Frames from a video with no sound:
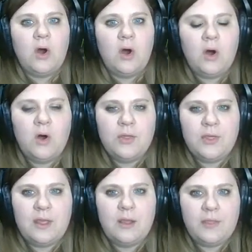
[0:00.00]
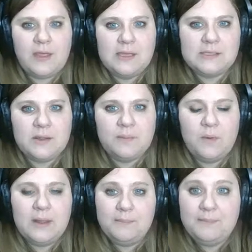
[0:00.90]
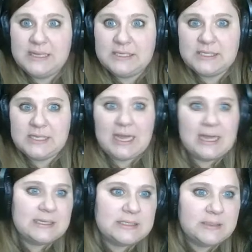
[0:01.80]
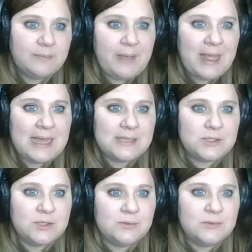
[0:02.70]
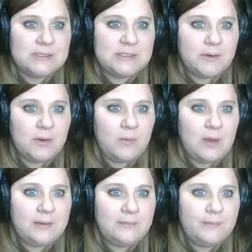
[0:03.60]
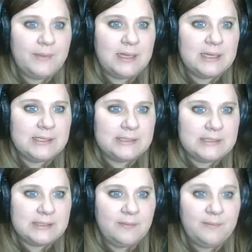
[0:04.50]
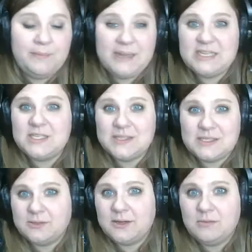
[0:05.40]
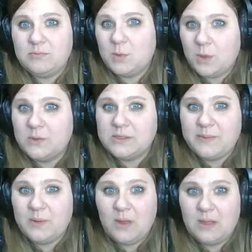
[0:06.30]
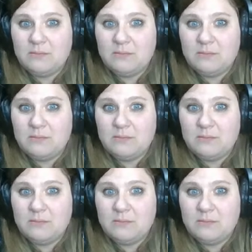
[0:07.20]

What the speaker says: All things of the point b to the x pass through 0, 1, because b to the 0 will always be 1.